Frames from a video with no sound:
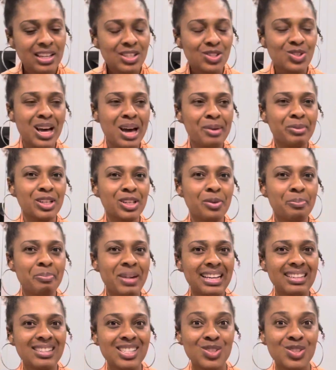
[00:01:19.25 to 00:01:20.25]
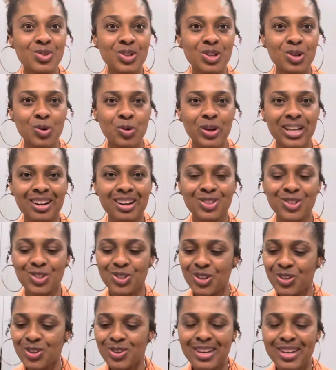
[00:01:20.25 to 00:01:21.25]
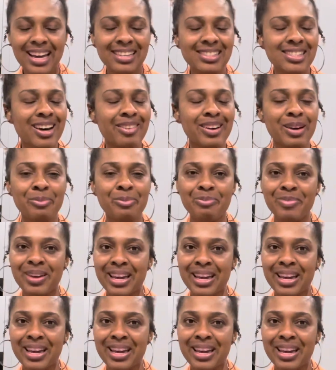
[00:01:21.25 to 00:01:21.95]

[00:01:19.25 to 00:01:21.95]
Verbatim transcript: So I'm gonna make this real quick. I'll show you guys how I